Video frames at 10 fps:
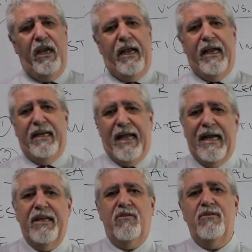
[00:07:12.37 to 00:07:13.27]
and
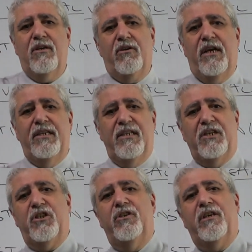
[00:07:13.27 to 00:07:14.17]
add it to the
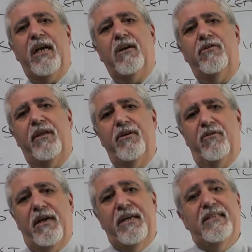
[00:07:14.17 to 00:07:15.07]
organizational record and the
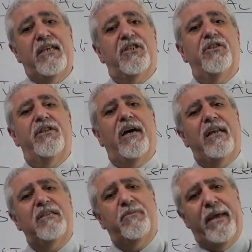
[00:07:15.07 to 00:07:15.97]
organizational
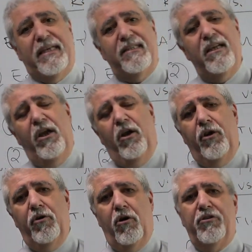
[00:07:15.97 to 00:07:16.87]
knowledge base
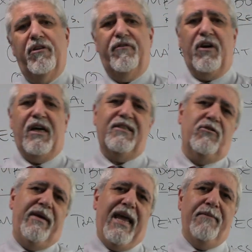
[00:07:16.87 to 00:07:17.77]
in order for us
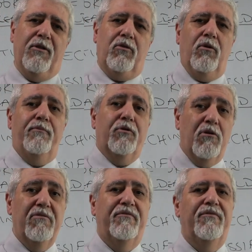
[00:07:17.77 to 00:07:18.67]
to be able to
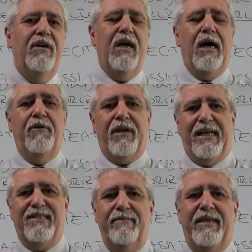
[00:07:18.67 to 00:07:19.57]
improve our
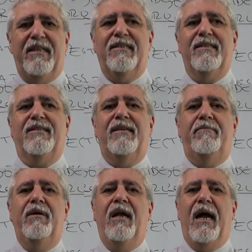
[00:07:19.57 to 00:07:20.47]
estimating
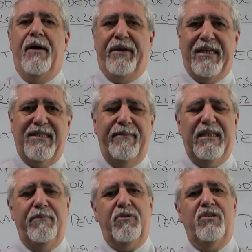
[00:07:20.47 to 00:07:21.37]
system, our
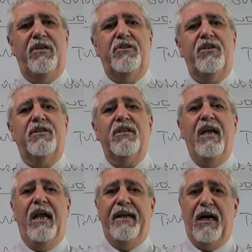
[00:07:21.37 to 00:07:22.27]
estimating procedures,
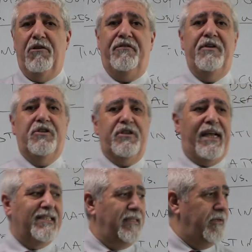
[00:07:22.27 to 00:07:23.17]
and our future
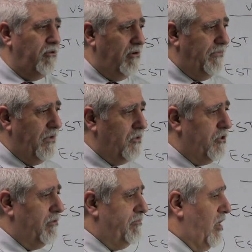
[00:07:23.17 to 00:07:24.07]
estimate on
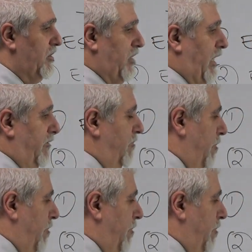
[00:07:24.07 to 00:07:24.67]
future project.